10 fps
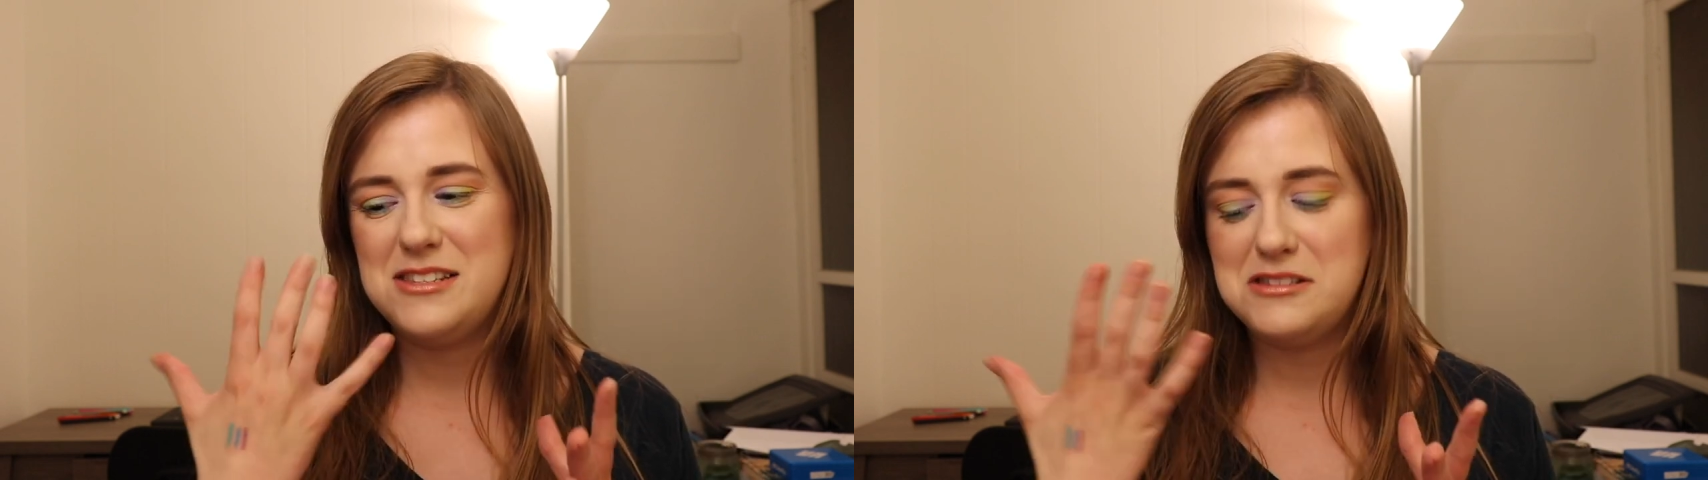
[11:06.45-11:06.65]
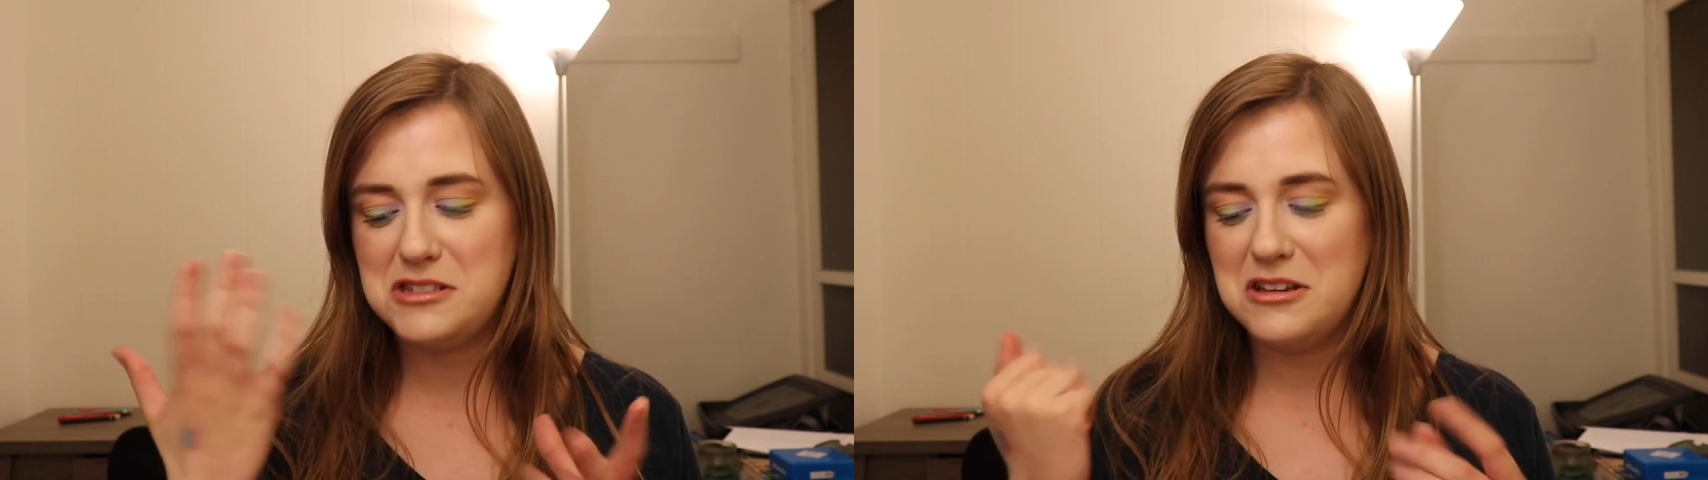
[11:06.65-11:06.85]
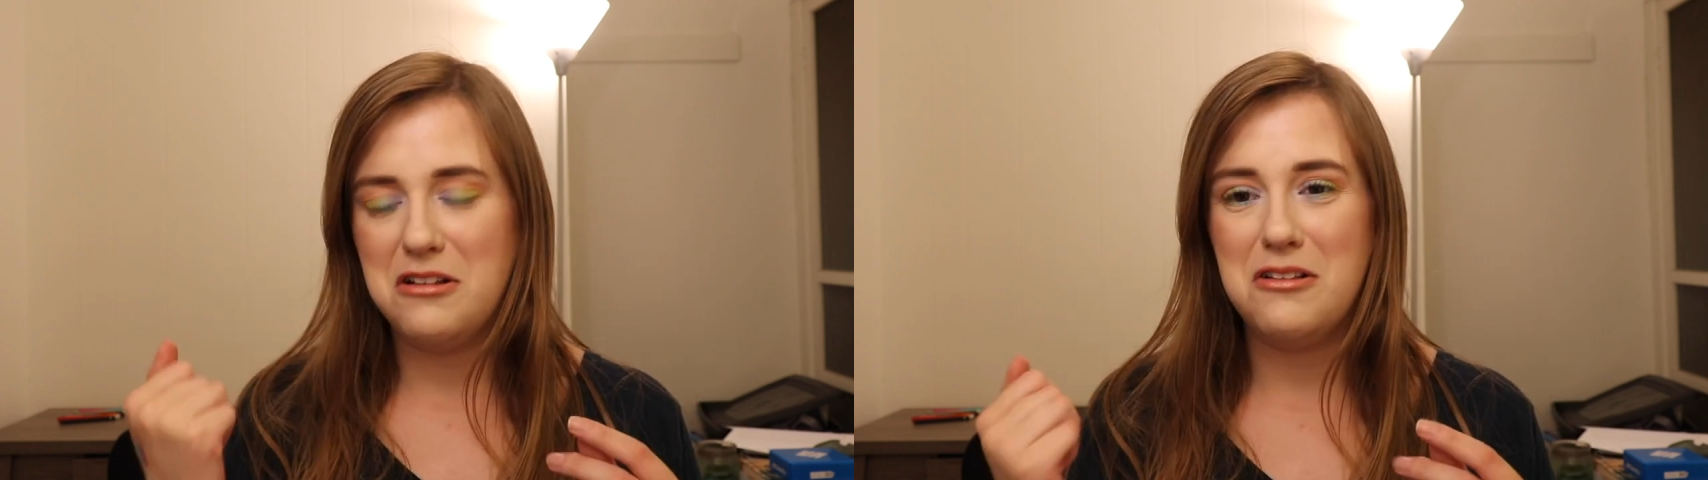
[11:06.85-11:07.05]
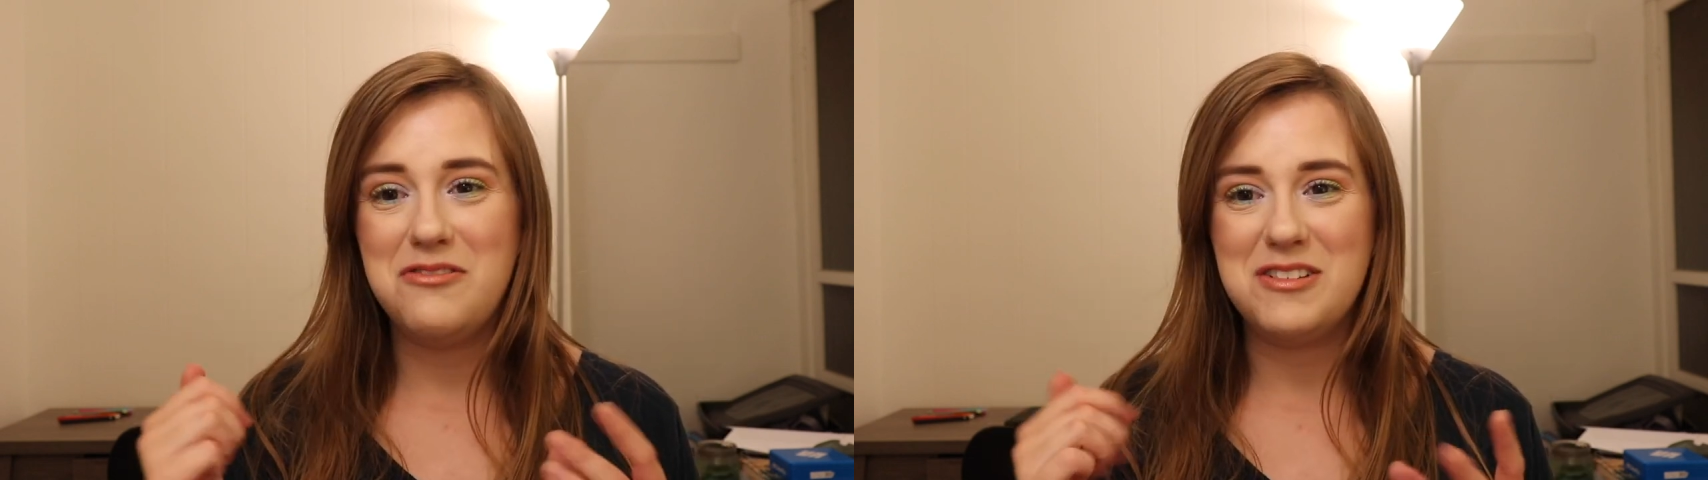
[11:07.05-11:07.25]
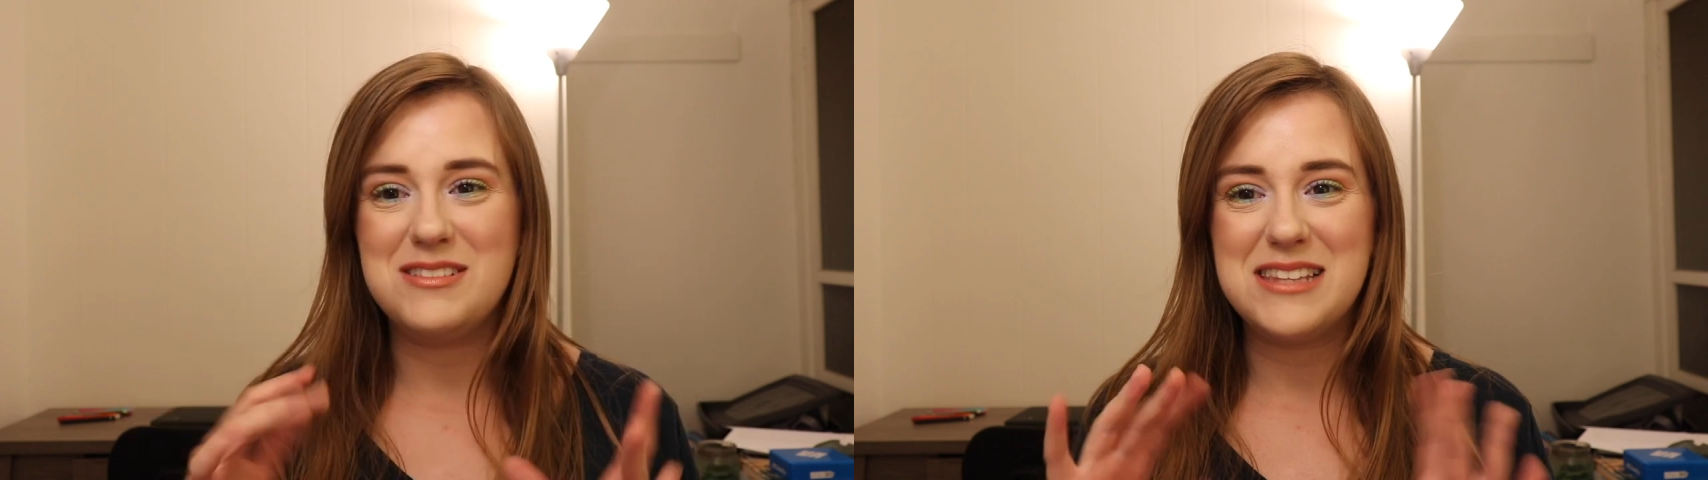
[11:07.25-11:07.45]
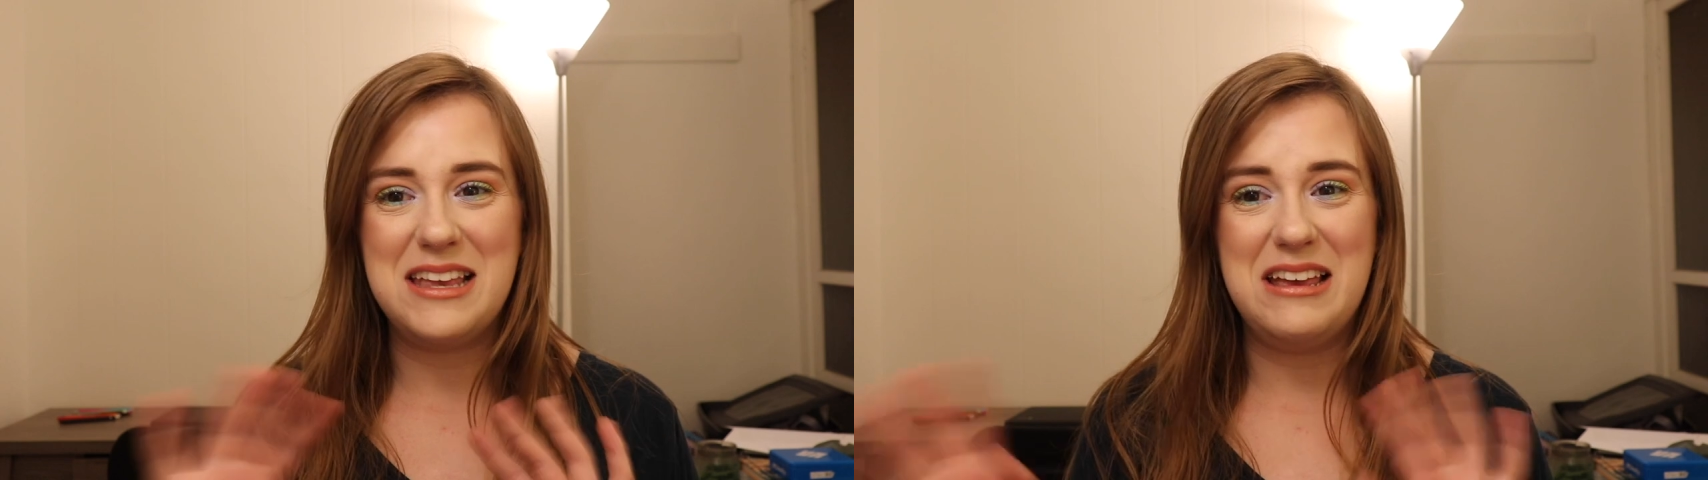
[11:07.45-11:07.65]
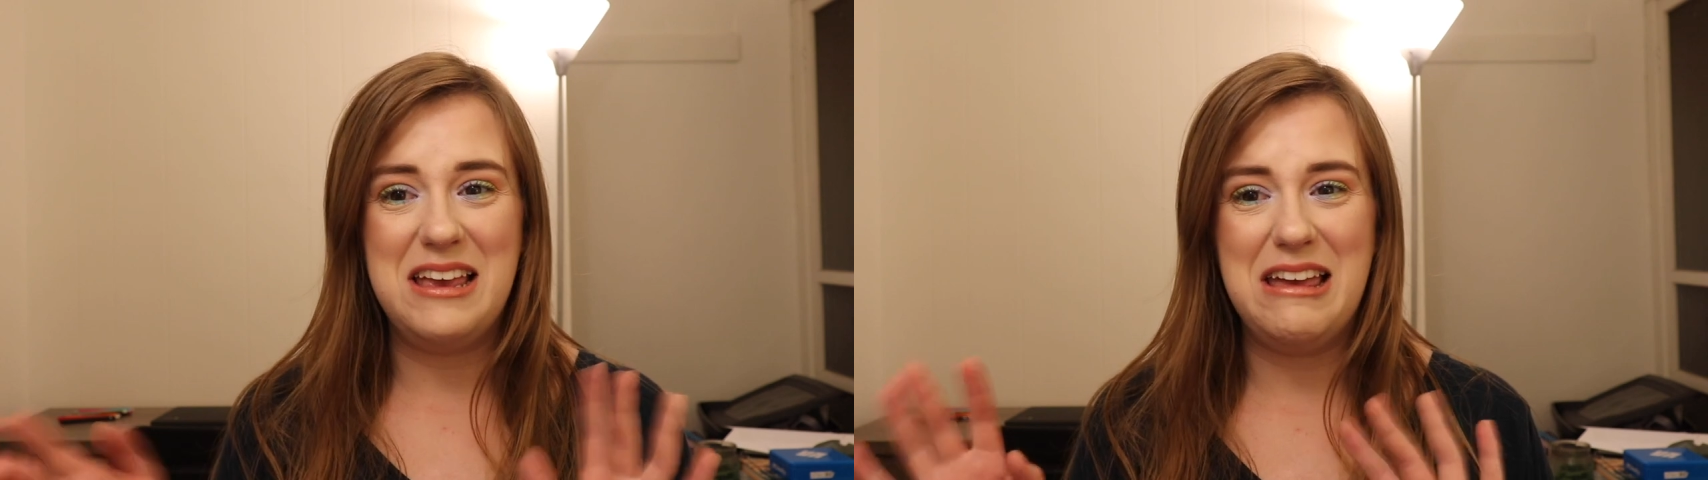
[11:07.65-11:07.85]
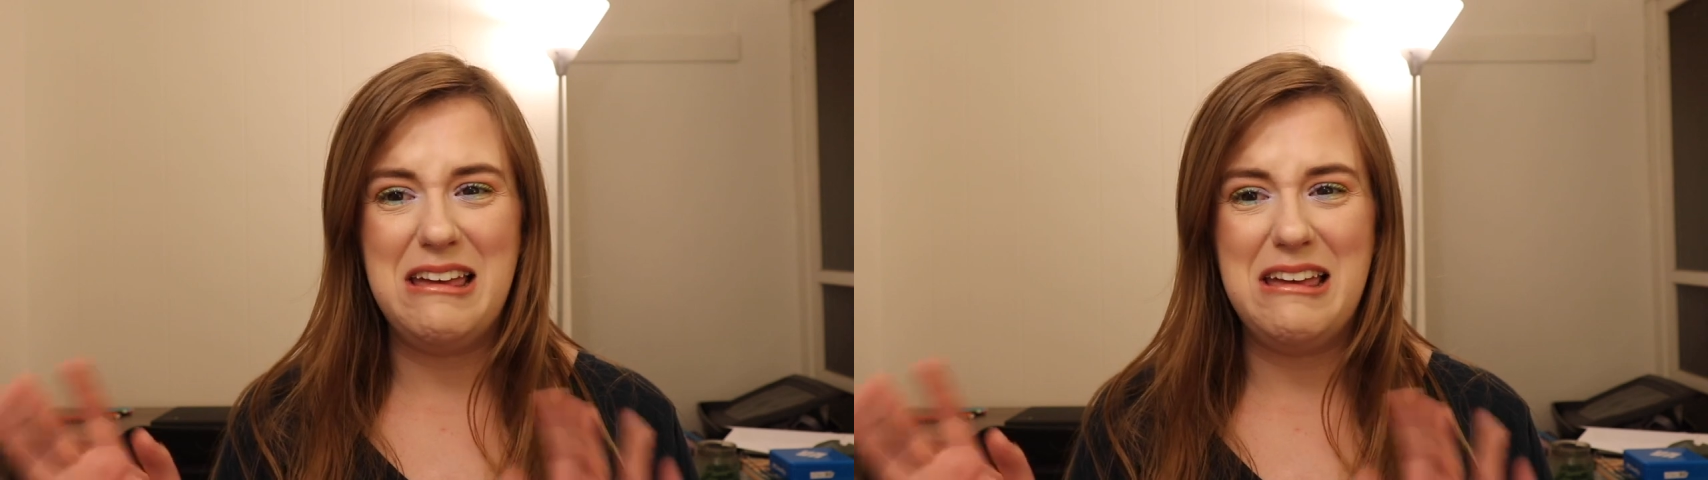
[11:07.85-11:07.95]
still feels like